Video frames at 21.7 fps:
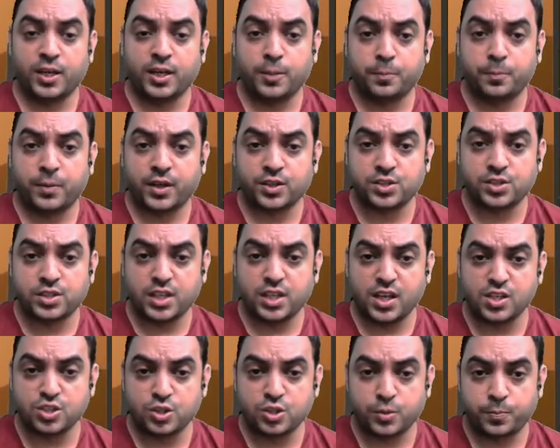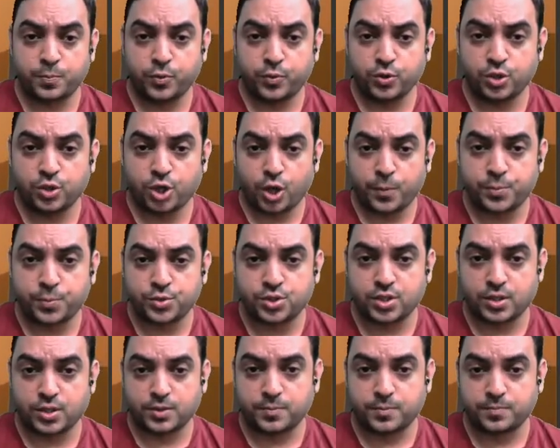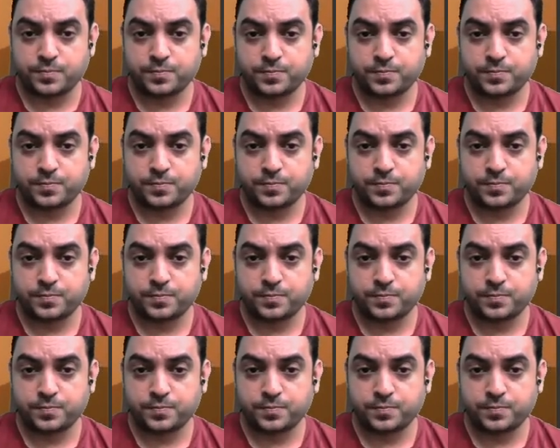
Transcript: You purchased a put option